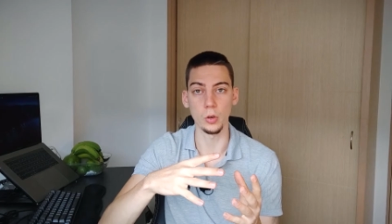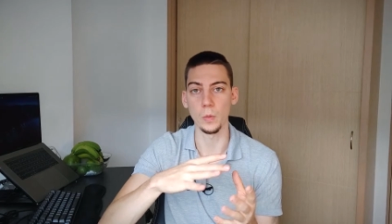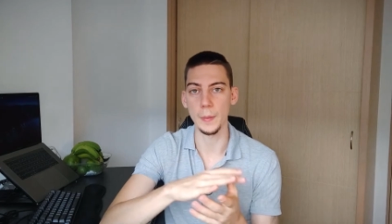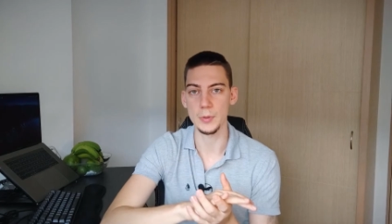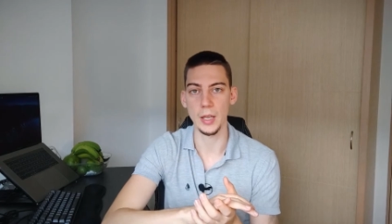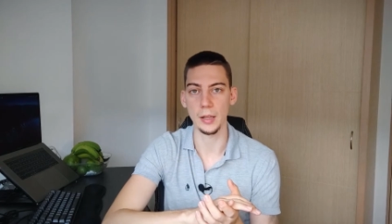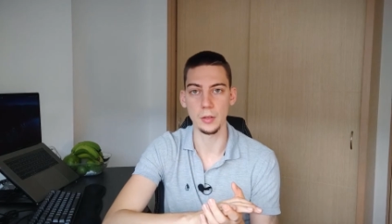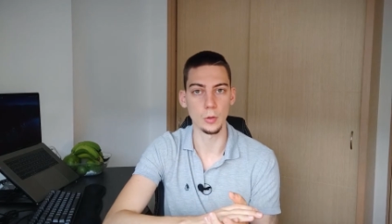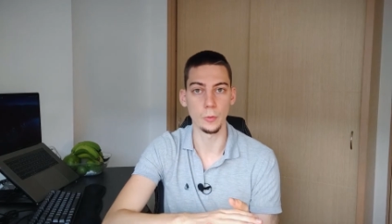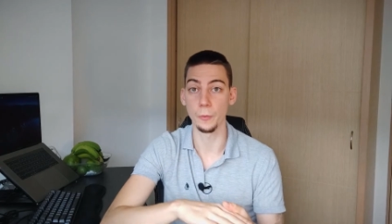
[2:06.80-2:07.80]
your
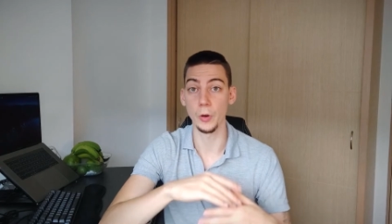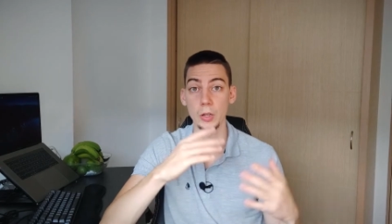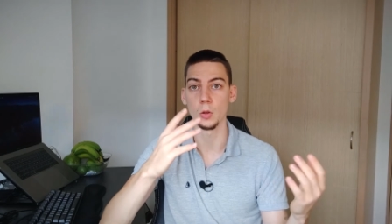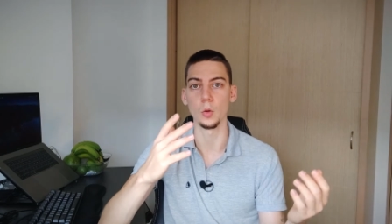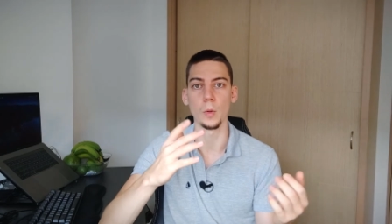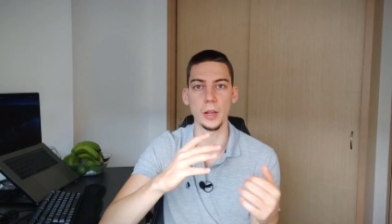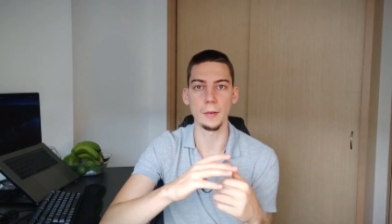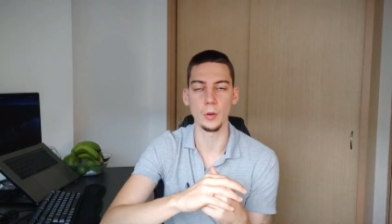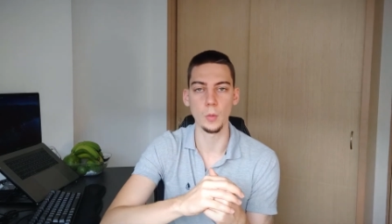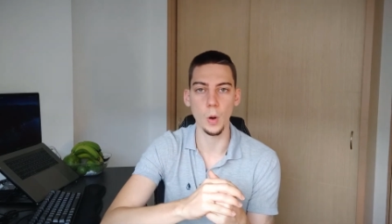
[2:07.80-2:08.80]
website, you're free to do
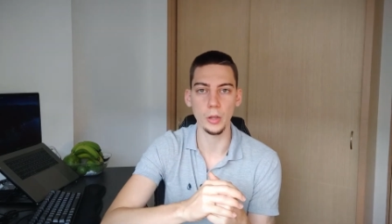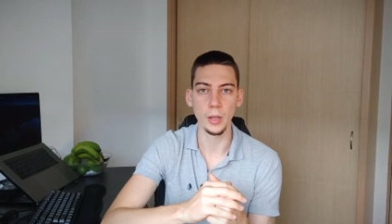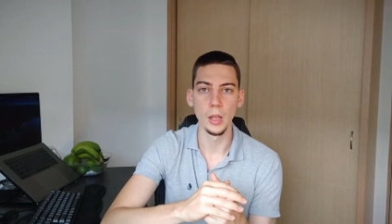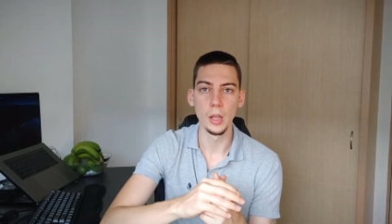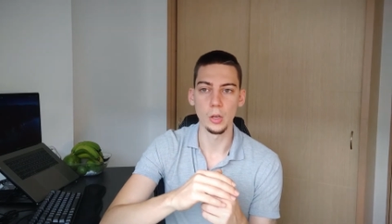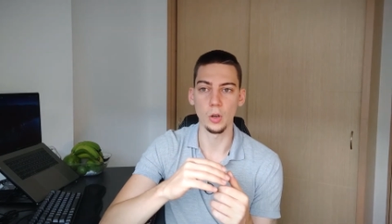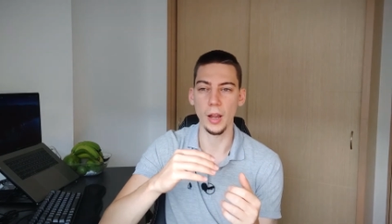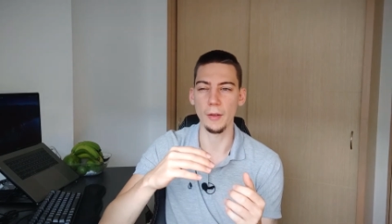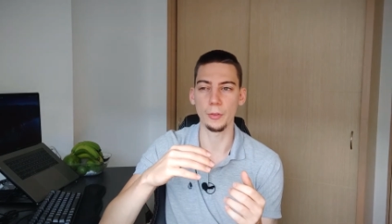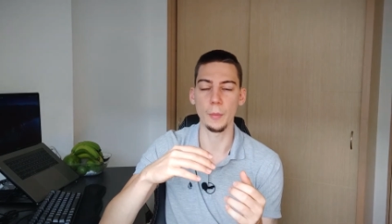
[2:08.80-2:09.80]
whatever you want. You don't
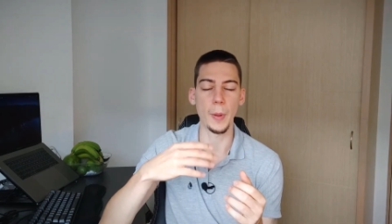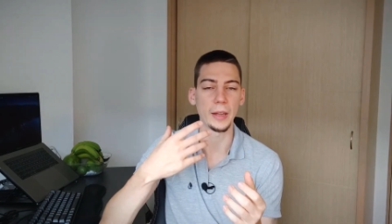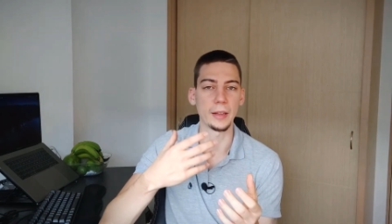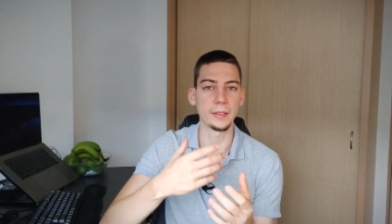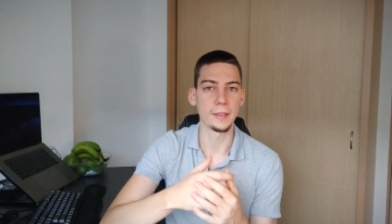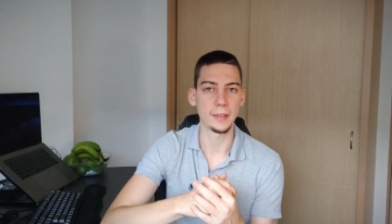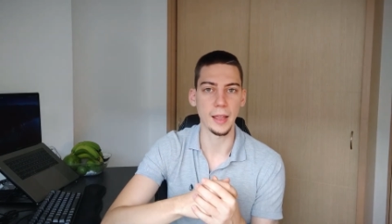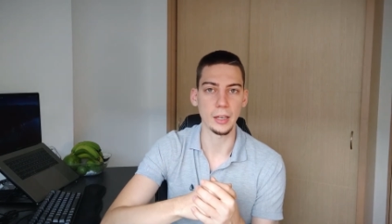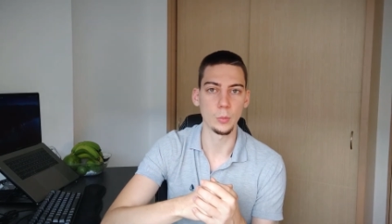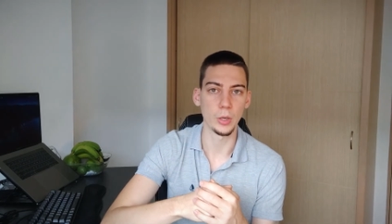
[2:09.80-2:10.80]
have dependencies
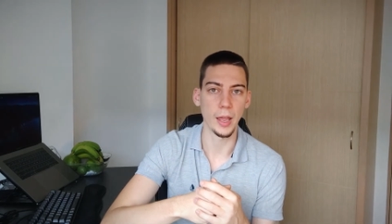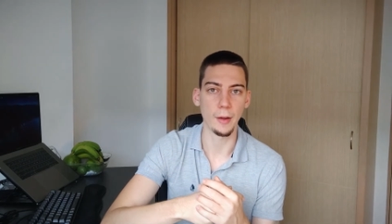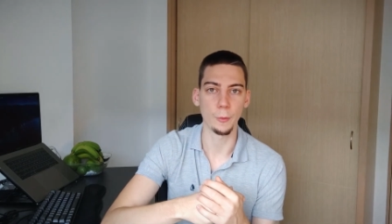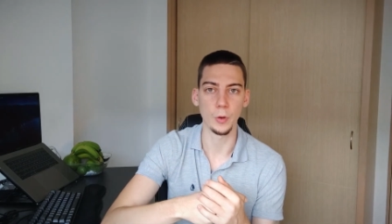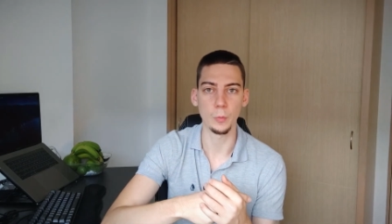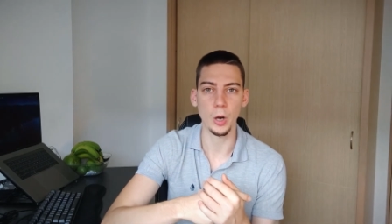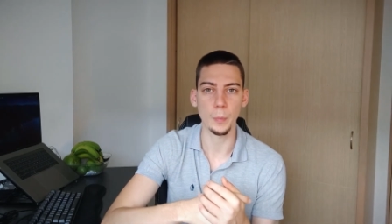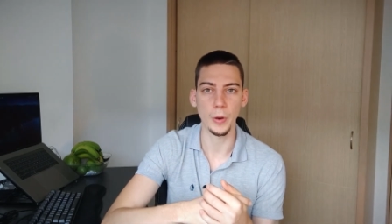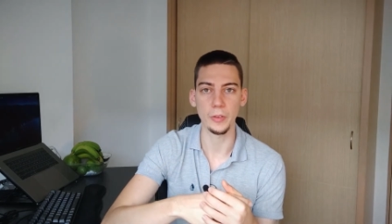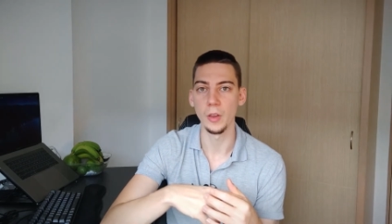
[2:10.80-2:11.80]
like you would have with
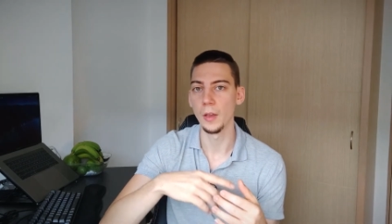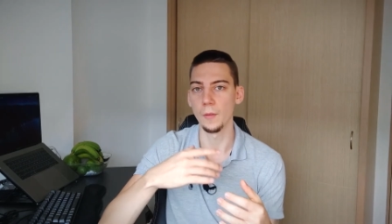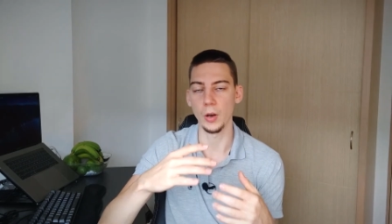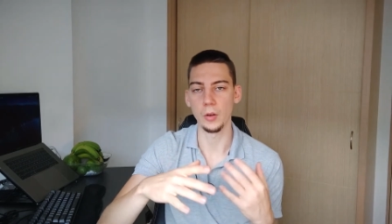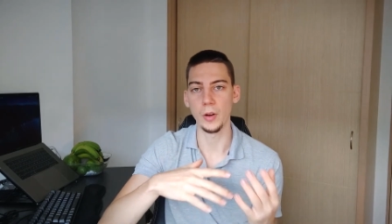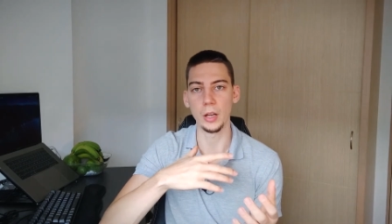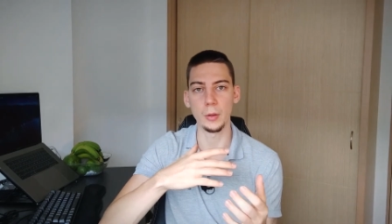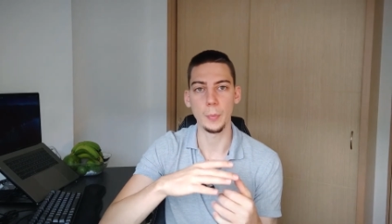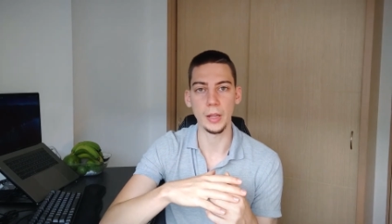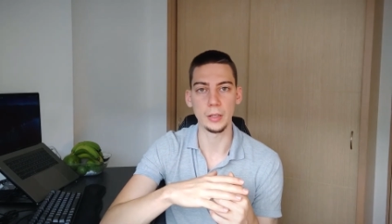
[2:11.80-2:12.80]
WordPress, where you're very
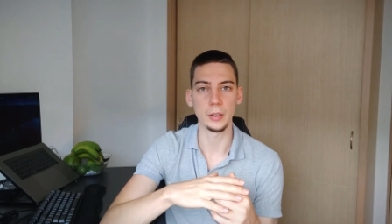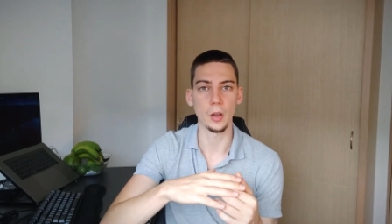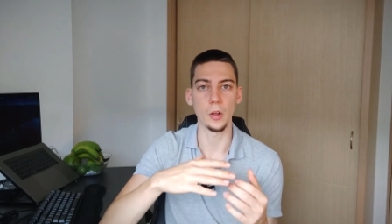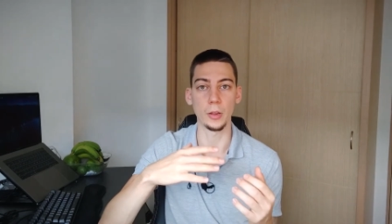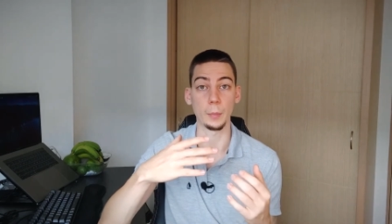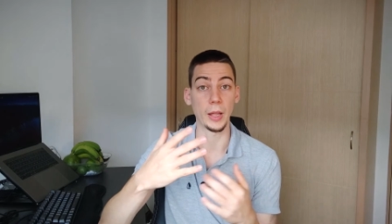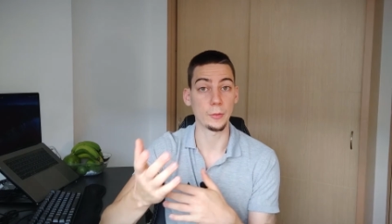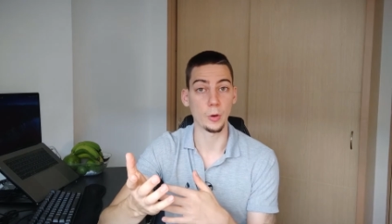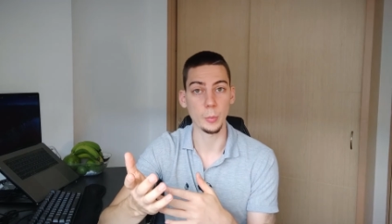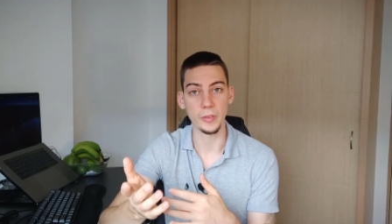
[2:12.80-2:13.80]
dependent on the
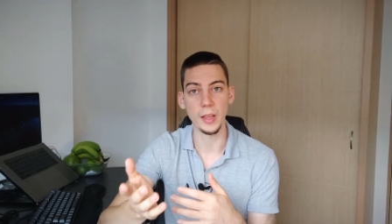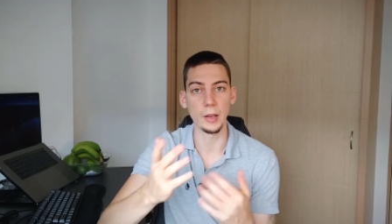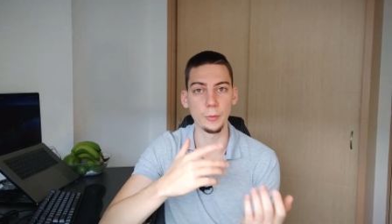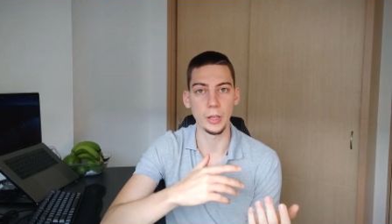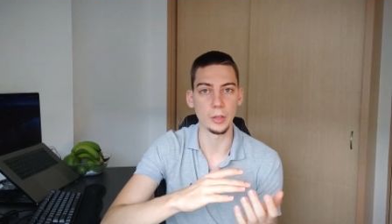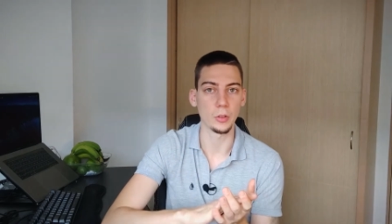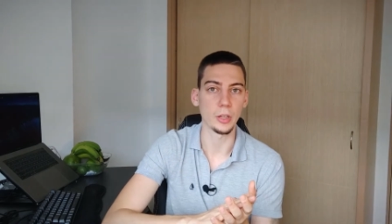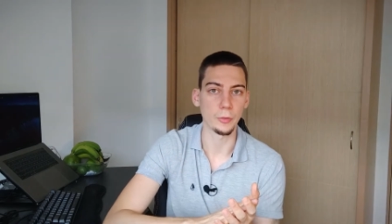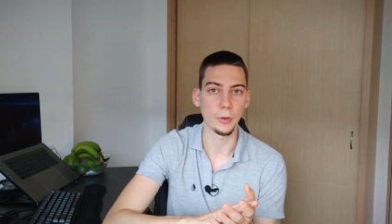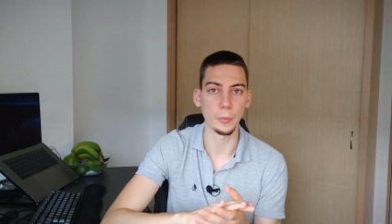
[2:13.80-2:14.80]
platform itself and on
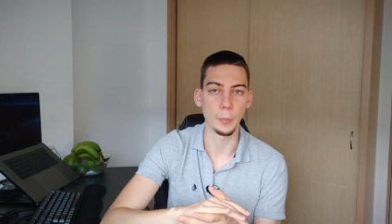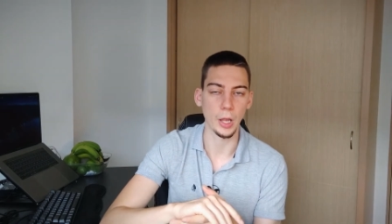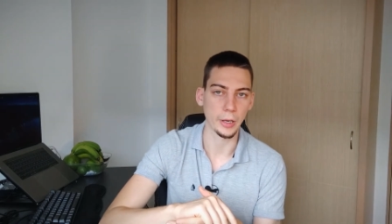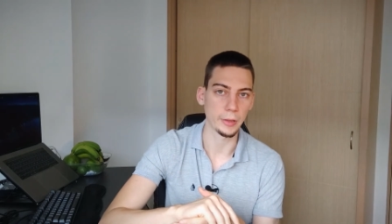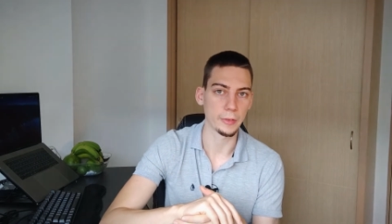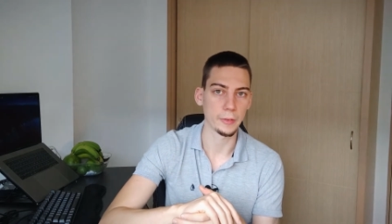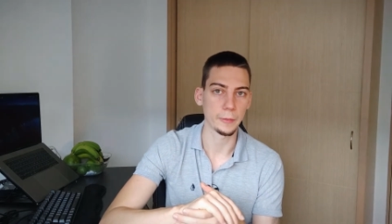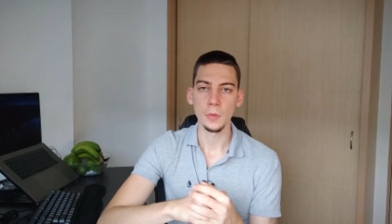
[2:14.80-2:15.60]
different plugins.